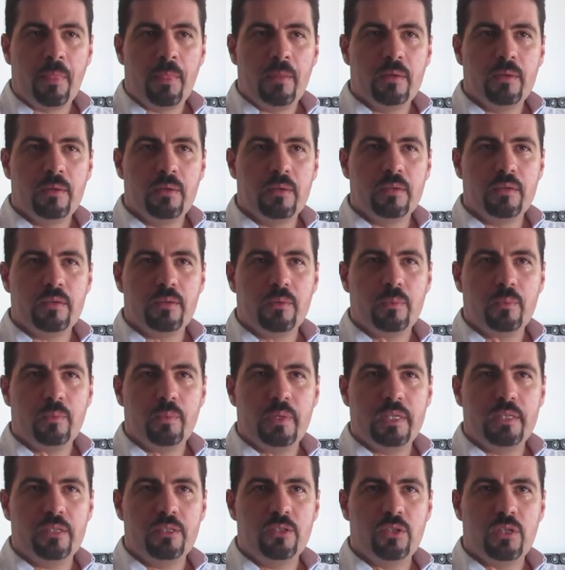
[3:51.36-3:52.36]

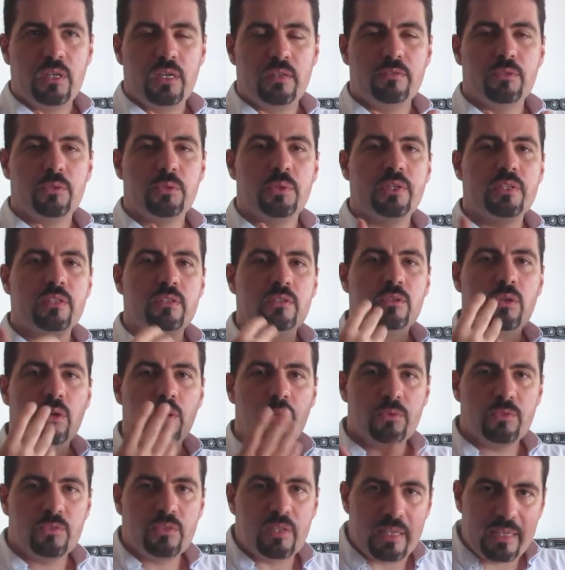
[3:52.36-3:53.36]
when you have already
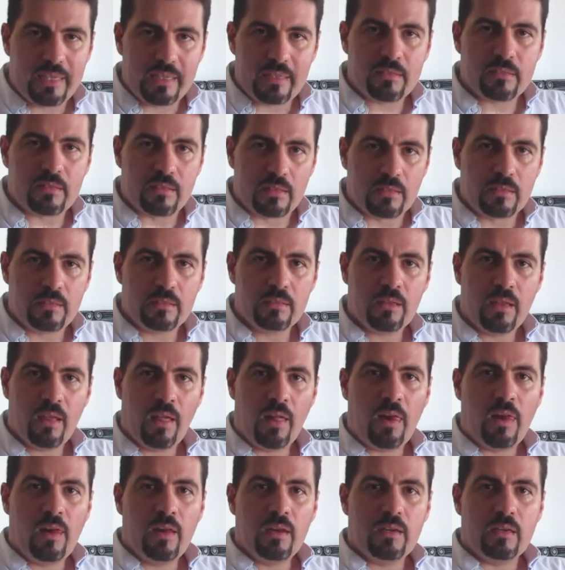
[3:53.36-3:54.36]
taught the lesson,
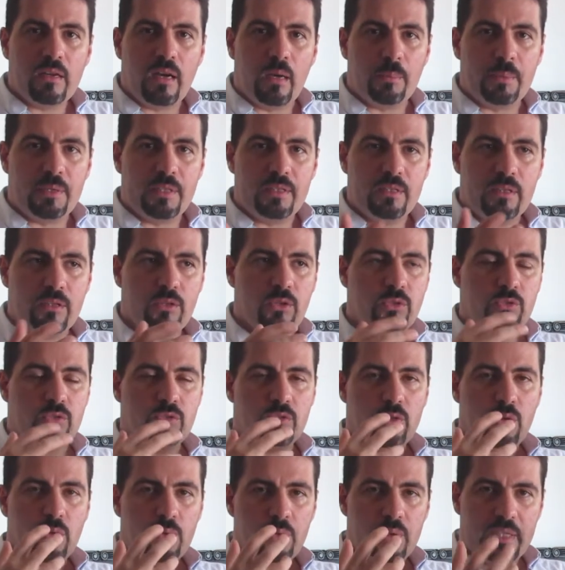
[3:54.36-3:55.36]
the
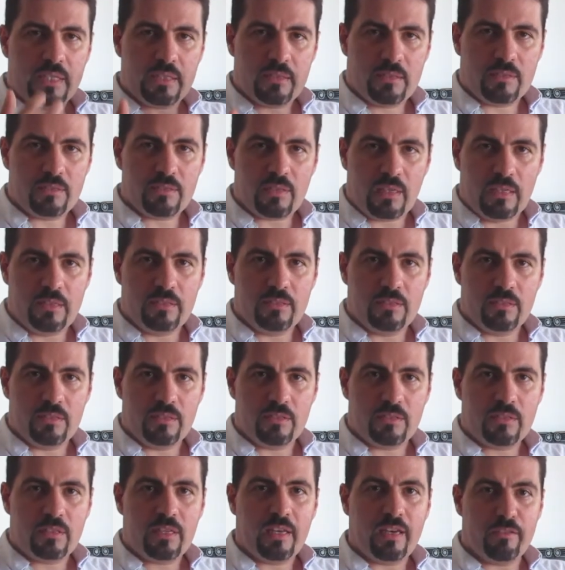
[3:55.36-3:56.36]
control
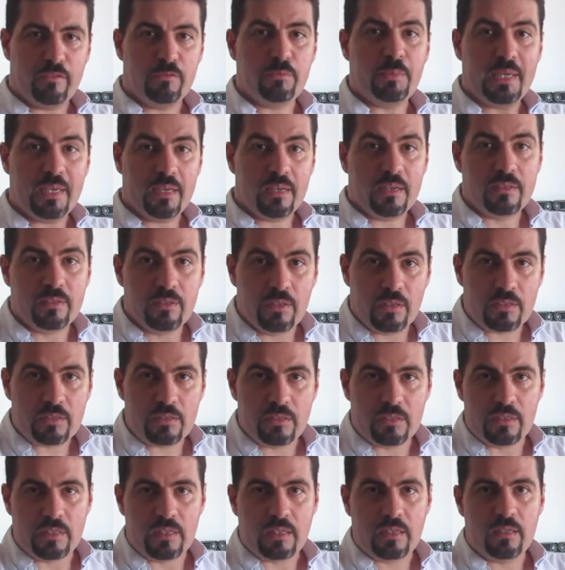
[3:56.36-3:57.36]
exercises have been
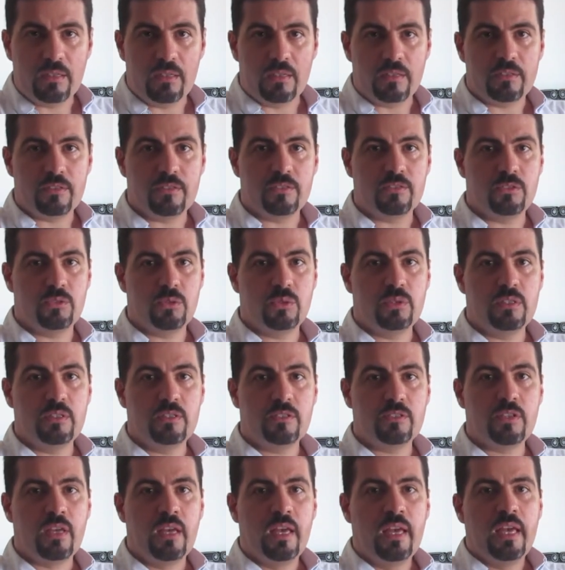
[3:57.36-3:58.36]
conducted in class.
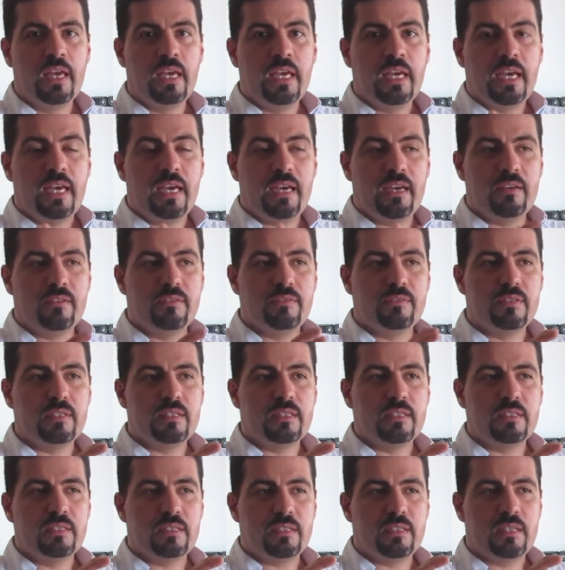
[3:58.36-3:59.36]
Students have
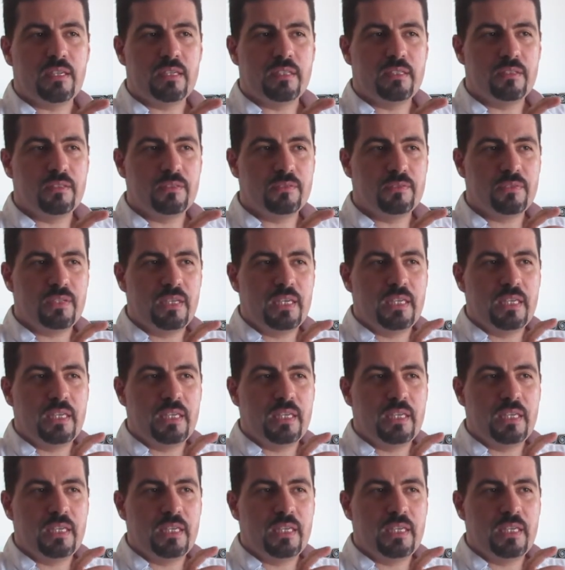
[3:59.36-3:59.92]
kind of